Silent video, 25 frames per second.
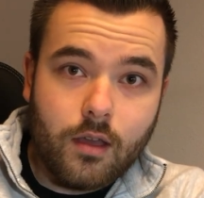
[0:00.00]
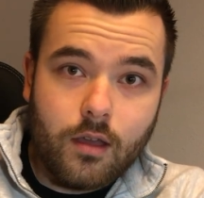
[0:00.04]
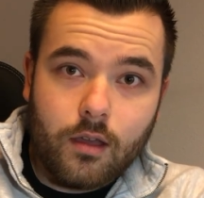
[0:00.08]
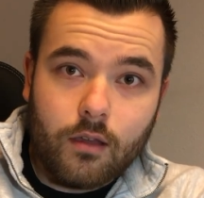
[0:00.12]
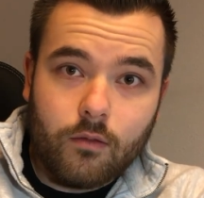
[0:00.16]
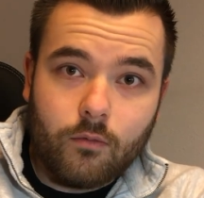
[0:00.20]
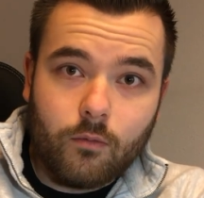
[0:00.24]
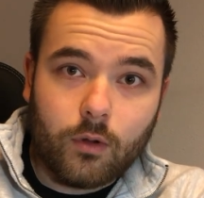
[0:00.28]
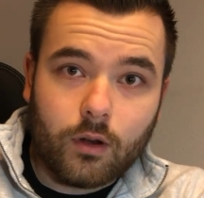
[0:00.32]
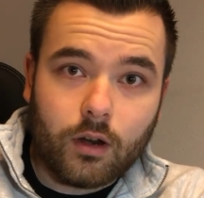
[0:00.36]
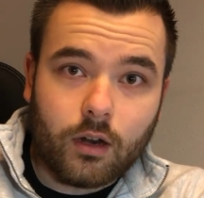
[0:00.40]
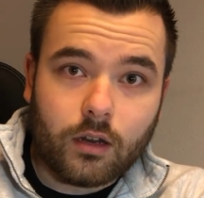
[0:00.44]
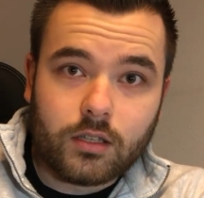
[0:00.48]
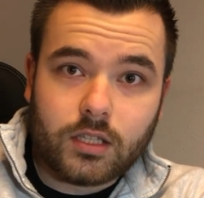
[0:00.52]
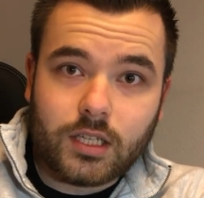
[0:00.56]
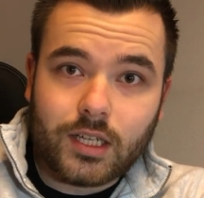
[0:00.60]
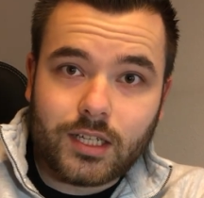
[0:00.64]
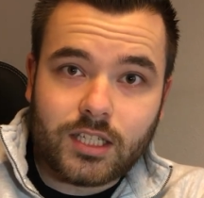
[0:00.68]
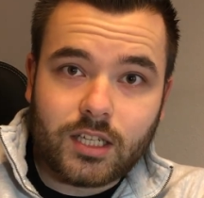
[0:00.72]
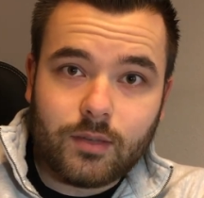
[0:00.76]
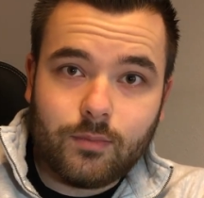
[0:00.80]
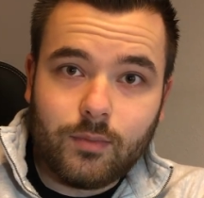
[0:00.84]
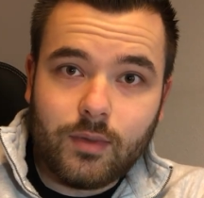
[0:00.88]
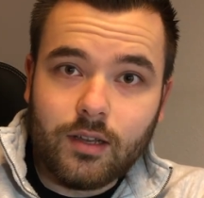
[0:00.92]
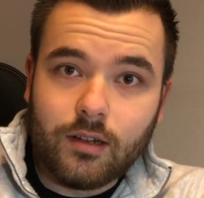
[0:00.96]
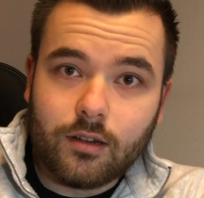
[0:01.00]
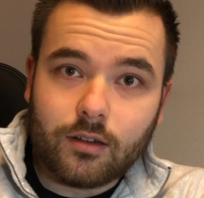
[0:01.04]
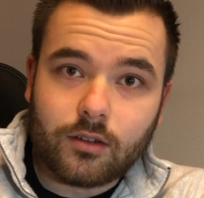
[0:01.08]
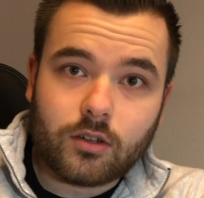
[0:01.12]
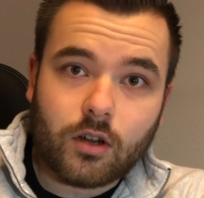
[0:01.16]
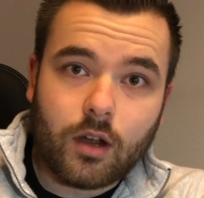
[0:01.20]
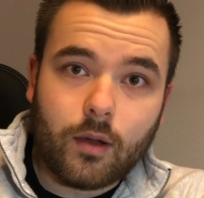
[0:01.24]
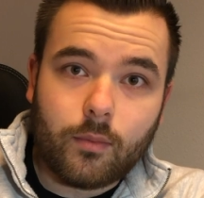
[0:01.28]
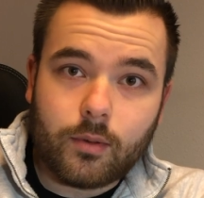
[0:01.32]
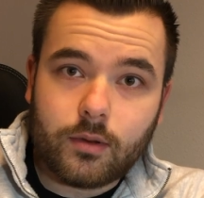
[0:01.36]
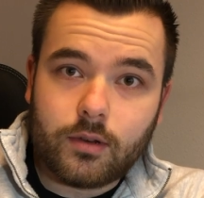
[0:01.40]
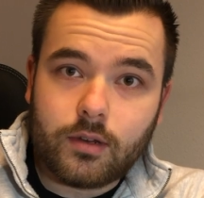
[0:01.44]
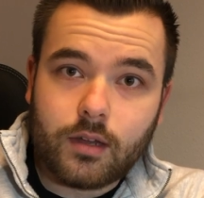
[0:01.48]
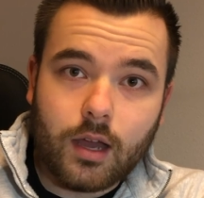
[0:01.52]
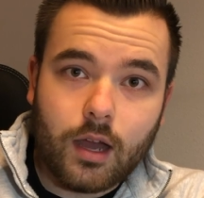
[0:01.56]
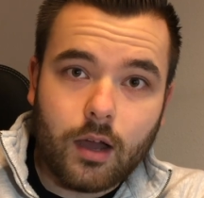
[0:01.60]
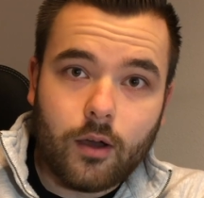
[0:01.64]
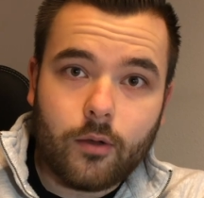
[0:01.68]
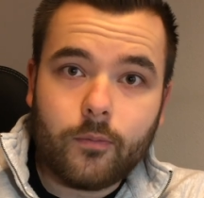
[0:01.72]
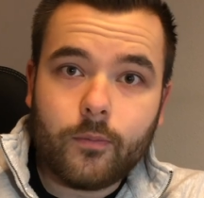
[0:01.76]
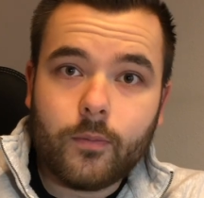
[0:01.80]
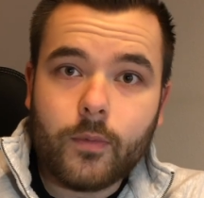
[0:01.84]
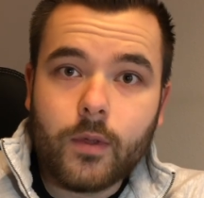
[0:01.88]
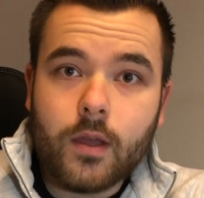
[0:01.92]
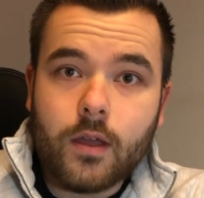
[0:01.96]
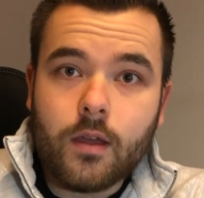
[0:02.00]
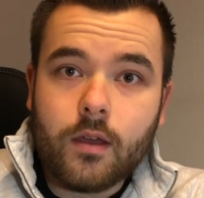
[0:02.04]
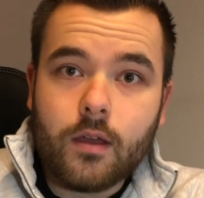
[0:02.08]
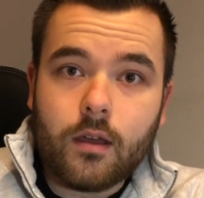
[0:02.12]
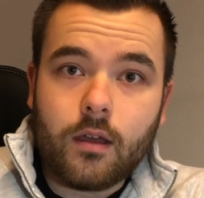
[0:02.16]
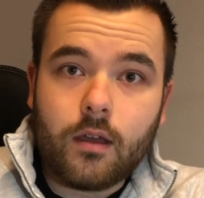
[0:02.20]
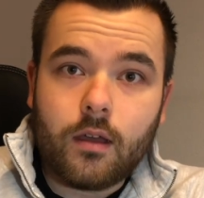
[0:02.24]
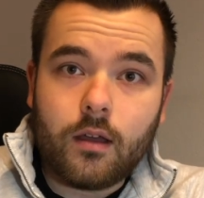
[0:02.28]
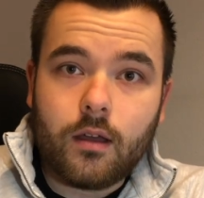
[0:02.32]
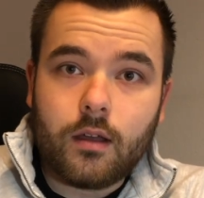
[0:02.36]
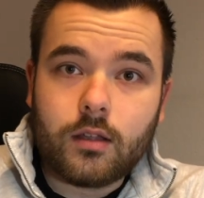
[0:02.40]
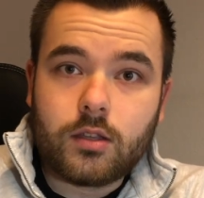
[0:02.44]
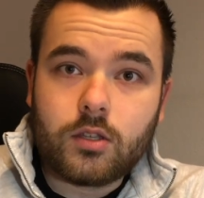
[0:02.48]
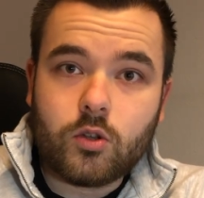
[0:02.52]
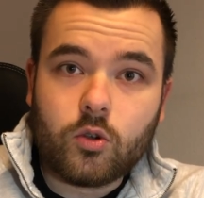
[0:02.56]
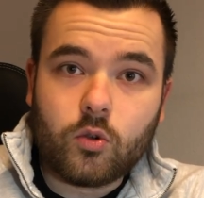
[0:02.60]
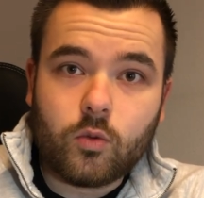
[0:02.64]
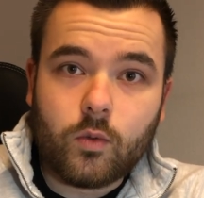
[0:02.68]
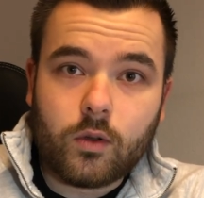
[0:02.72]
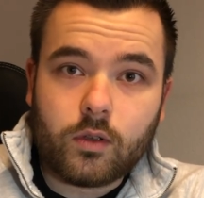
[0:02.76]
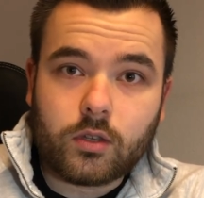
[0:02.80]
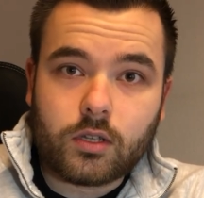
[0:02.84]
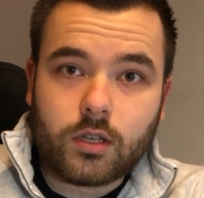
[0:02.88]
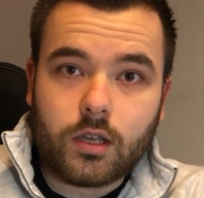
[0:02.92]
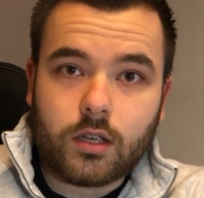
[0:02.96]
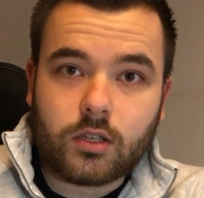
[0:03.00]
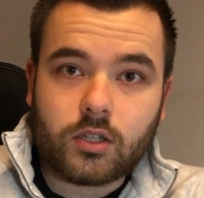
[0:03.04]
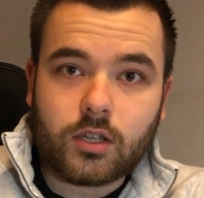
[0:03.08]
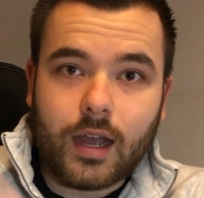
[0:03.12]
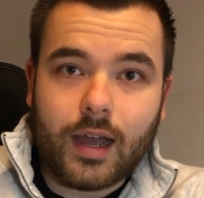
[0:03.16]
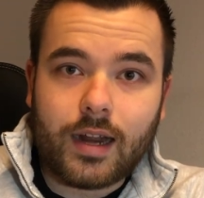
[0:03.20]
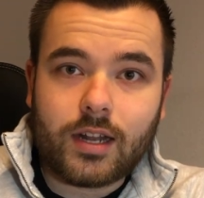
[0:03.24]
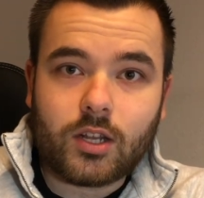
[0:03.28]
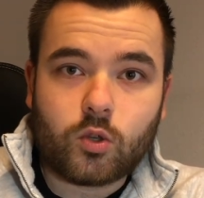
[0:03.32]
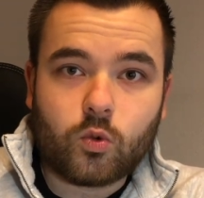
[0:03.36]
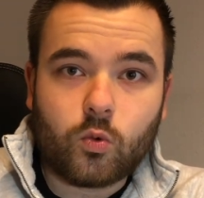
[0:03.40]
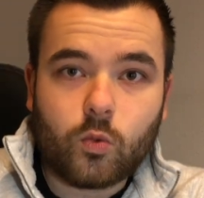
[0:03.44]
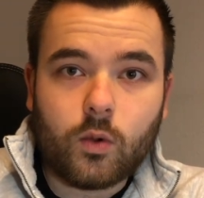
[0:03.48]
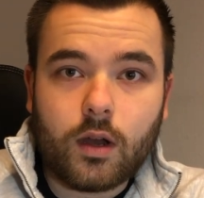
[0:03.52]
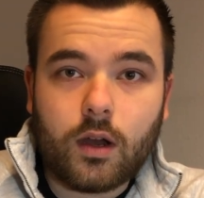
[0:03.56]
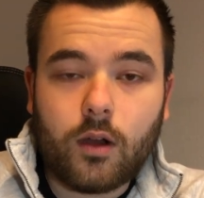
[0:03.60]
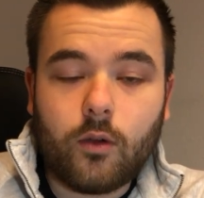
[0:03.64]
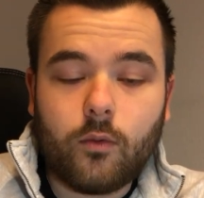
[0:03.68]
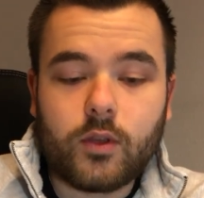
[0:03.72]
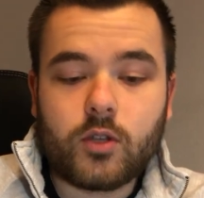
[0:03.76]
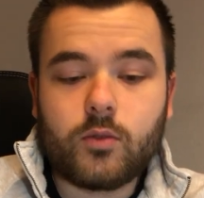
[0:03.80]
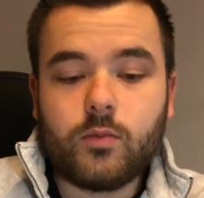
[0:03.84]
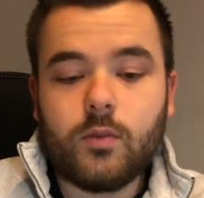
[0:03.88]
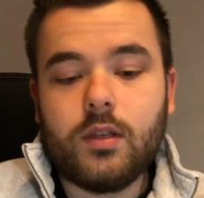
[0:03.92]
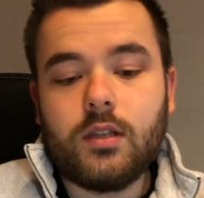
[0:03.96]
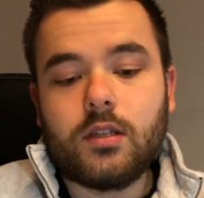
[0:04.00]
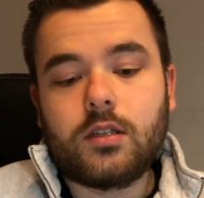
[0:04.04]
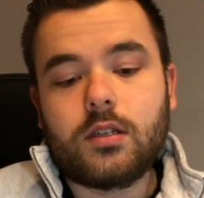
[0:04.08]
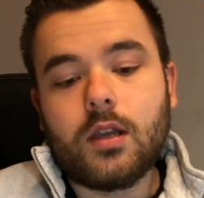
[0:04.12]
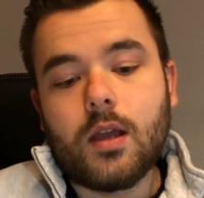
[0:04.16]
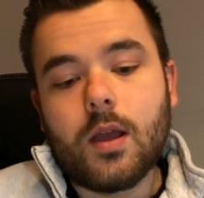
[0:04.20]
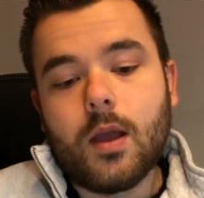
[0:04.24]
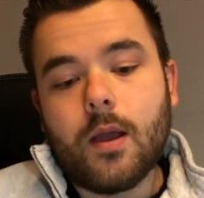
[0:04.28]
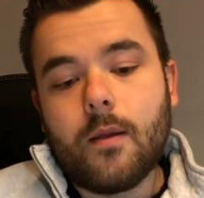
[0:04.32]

160 meters up and down to side as well, which means